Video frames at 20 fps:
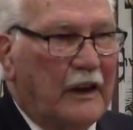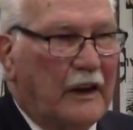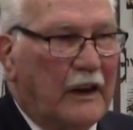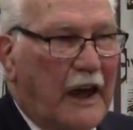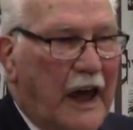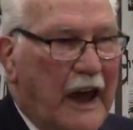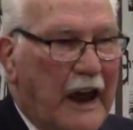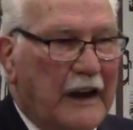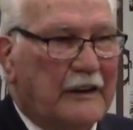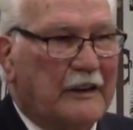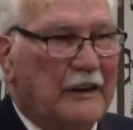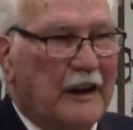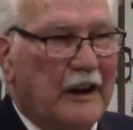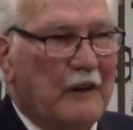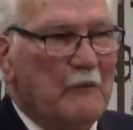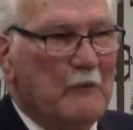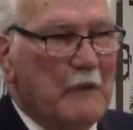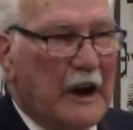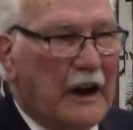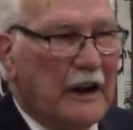
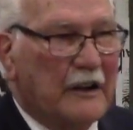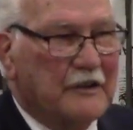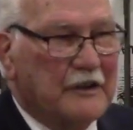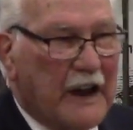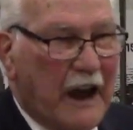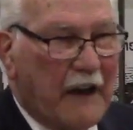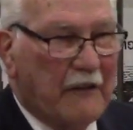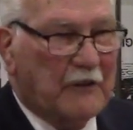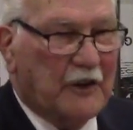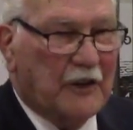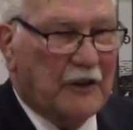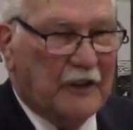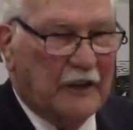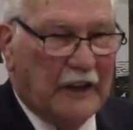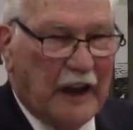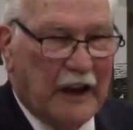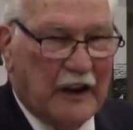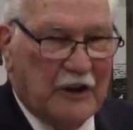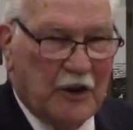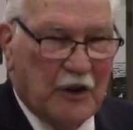18 minutes after
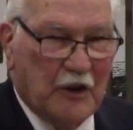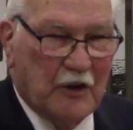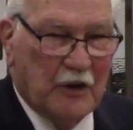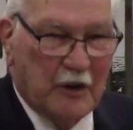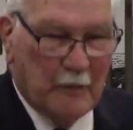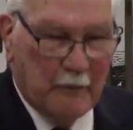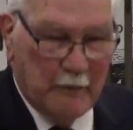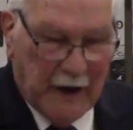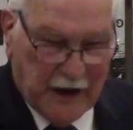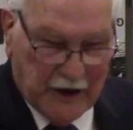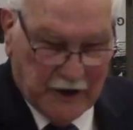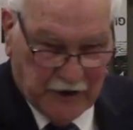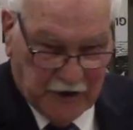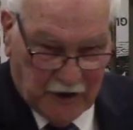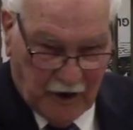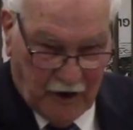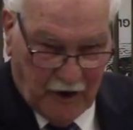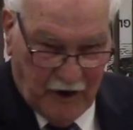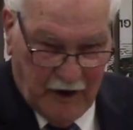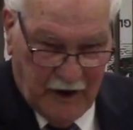they do the
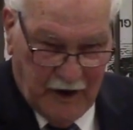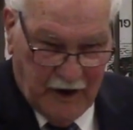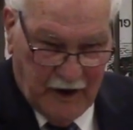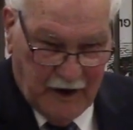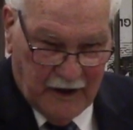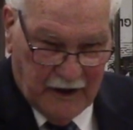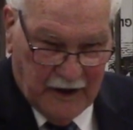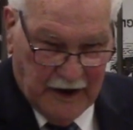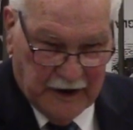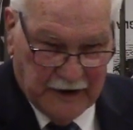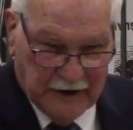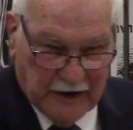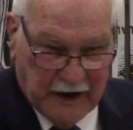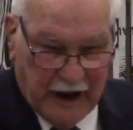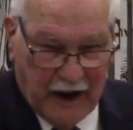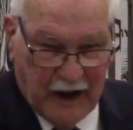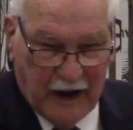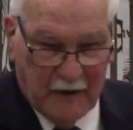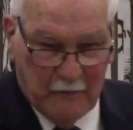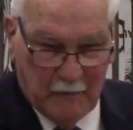mixture, they say
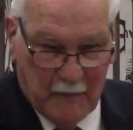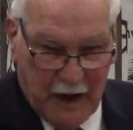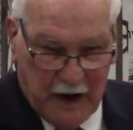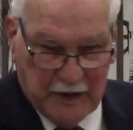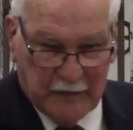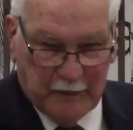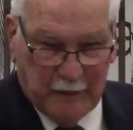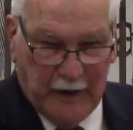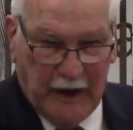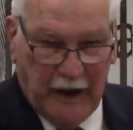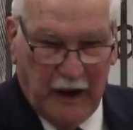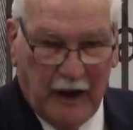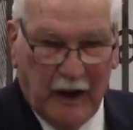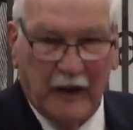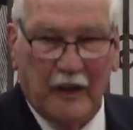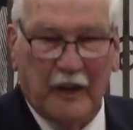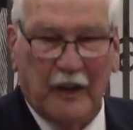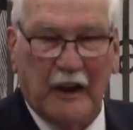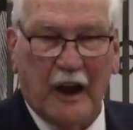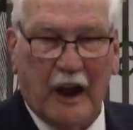it must be
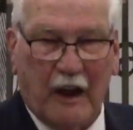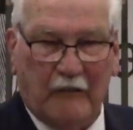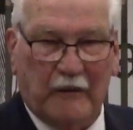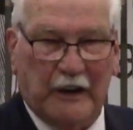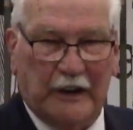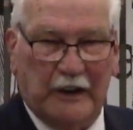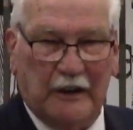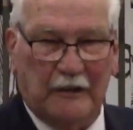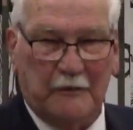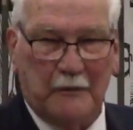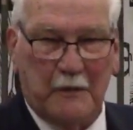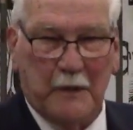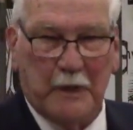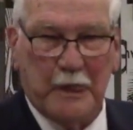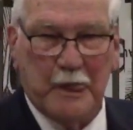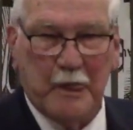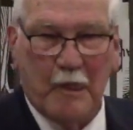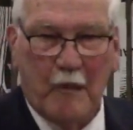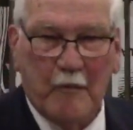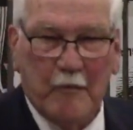in the oven.
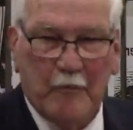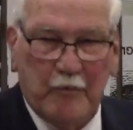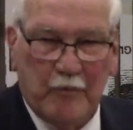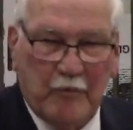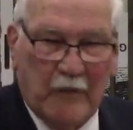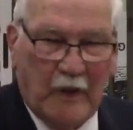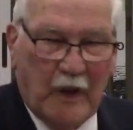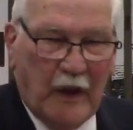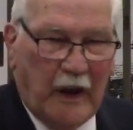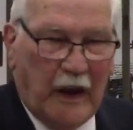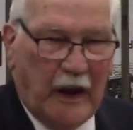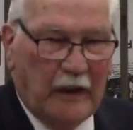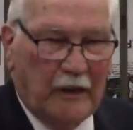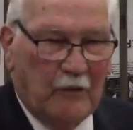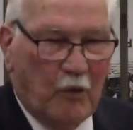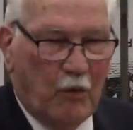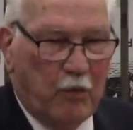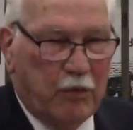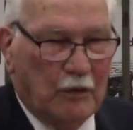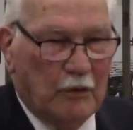
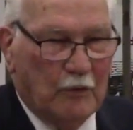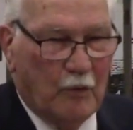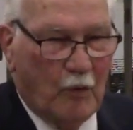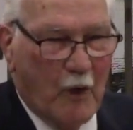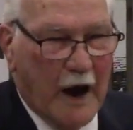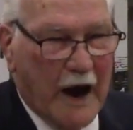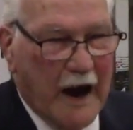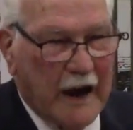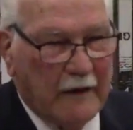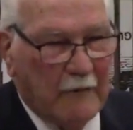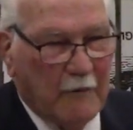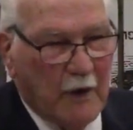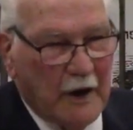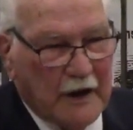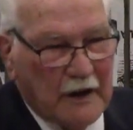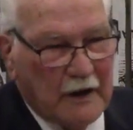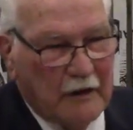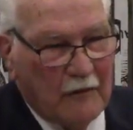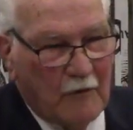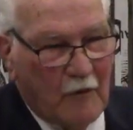And why,
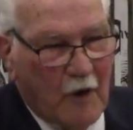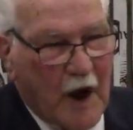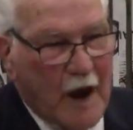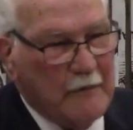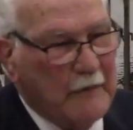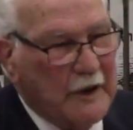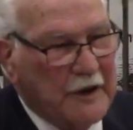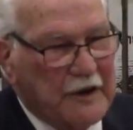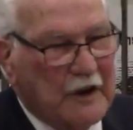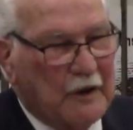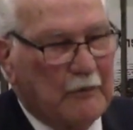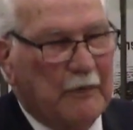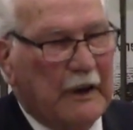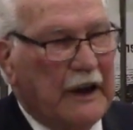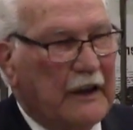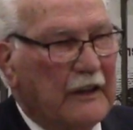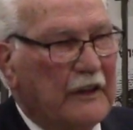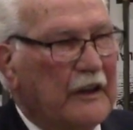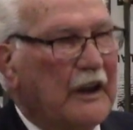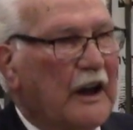was, why must it
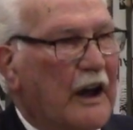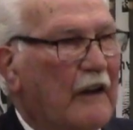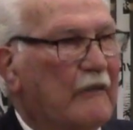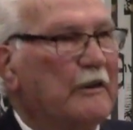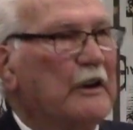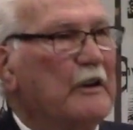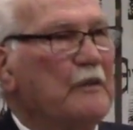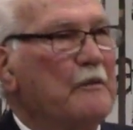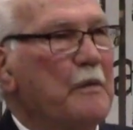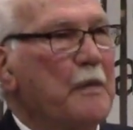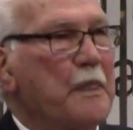be in the oven?